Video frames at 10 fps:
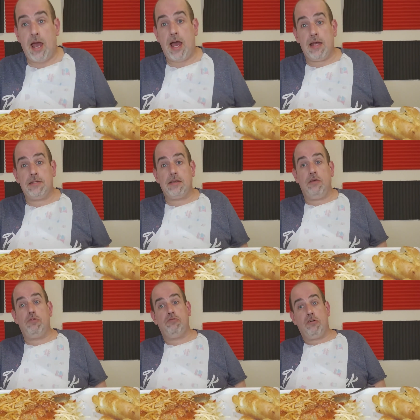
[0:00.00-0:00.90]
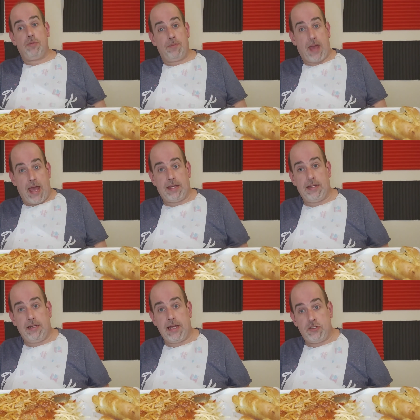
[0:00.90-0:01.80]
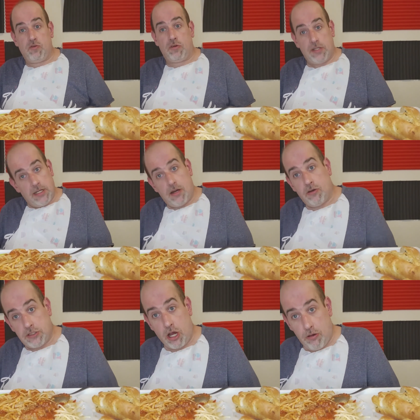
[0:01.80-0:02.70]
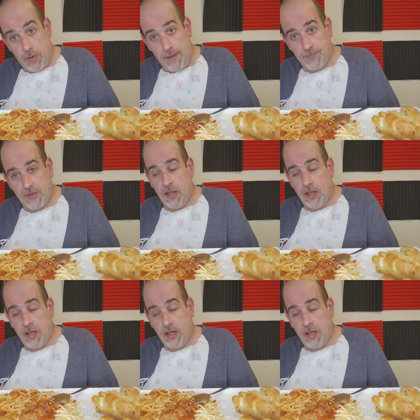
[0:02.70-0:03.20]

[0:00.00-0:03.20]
And we will be back later on in October.